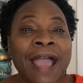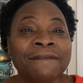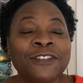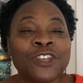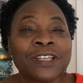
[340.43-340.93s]

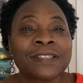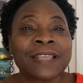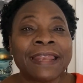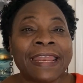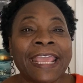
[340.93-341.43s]
have just
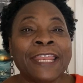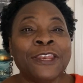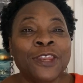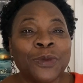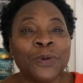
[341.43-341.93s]
started a
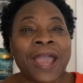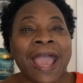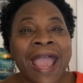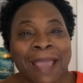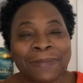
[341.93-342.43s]
new
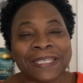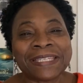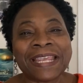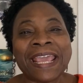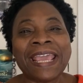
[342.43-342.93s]
habit,